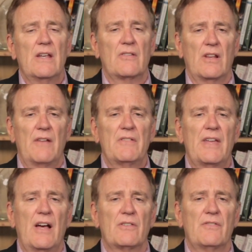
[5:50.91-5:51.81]
is
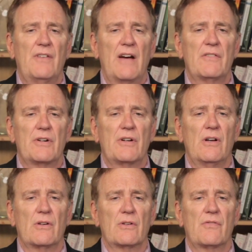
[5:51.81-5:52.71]

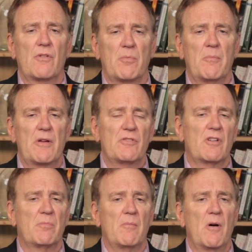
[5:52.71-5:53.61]
$11,500 for
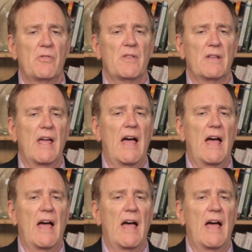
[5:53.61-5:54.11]
permission to promote the